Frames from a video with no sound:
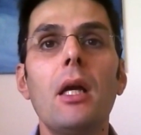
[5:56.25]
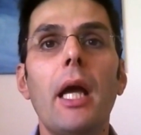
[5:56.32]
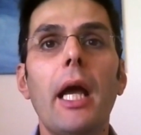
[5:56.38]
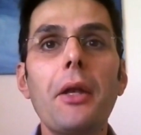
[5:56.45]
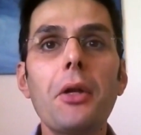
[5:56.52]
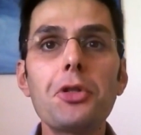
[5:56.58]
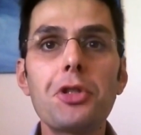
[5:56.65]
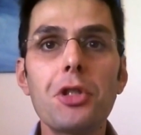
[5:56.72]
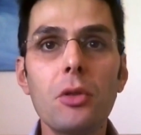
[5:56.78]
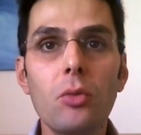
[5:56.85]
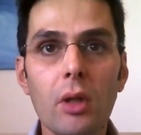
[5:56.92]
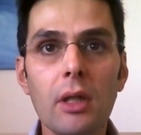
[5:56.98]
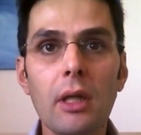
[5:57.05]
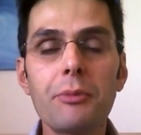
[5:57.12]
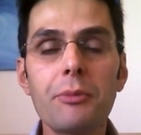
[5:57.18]
energy
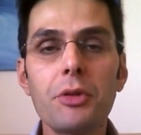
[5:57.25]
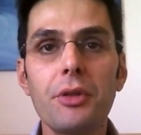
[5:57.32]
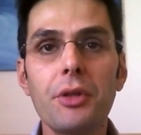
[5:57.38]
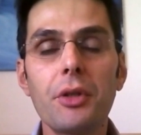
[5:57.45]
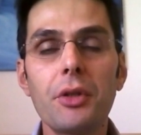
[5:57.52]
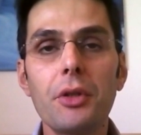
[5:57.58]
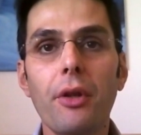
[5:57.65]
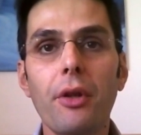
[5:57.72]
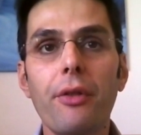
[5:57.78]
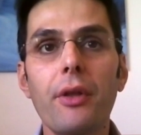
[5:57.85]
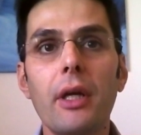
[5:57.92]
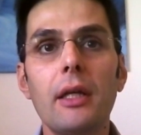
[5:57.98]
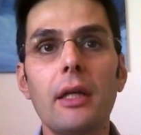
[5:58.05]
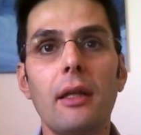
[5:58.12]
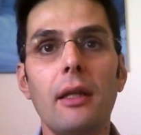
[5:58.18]
will come to the earth,
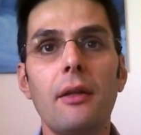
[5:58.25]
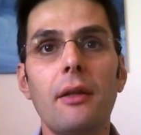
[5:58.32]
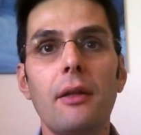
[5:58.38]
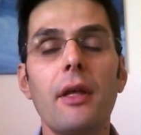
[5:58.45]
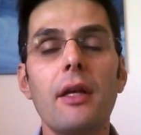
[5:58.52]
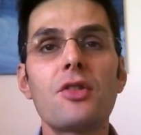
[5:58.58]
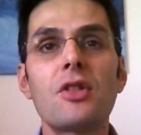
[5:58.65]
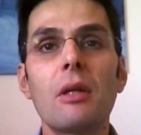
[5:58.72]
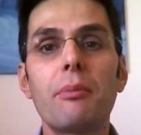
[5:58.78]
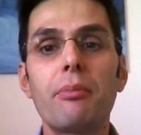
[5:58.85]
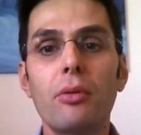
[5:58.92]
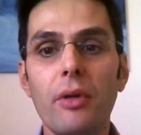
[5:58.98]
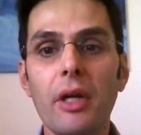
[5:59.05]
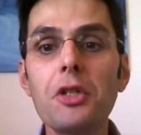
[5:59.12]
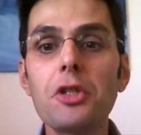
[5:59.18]
that
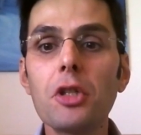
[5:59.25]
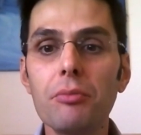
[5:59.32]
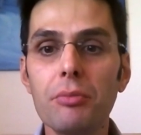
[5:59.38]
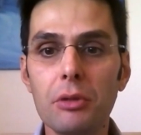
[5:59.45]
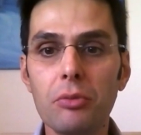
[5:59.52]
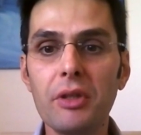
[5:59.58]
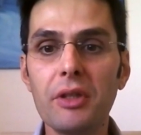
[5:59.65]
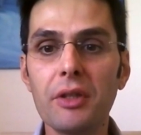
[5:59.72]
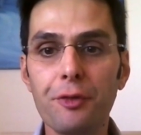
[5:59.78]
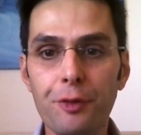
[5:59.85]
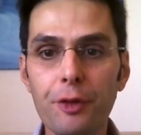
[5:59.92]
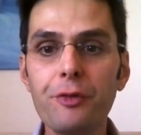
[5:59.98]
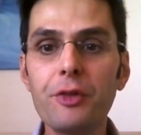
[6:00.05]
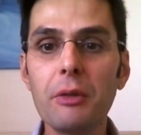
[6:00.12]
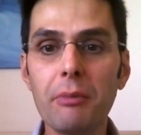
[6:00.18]
separation between the
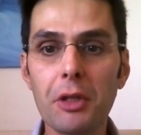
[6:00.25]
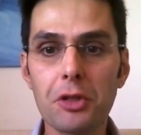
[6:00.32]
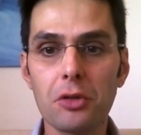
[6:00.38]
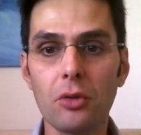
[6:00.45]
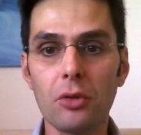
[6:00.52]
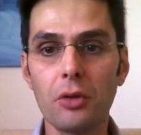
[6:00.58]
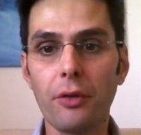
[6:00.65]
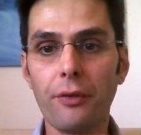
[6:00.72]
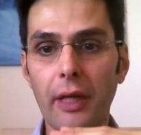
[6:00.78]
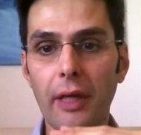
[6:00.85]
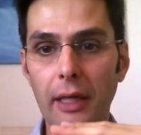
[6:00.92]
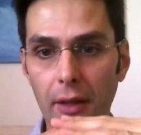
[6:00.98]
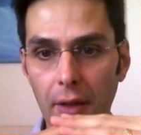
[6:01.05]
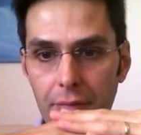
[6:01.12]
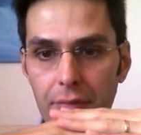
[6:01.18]
fifth dimensional earth
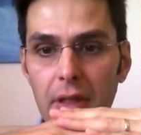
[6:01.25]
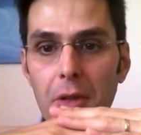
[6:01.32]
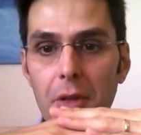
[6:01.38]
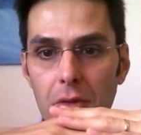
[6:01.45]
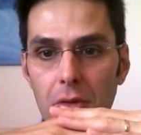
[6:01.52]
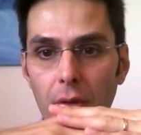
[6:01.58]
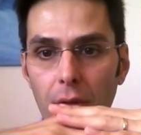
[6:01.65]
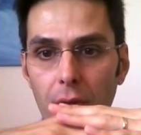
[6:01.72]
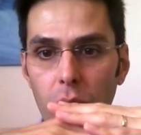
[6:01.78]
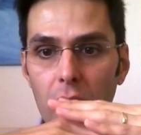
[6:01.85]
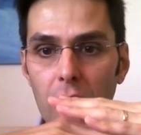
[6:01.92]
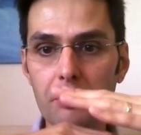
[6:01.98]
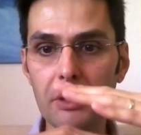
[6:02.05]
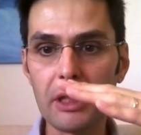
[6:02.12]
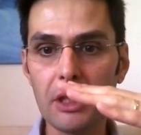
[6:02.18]
and the three-dimensional earth will be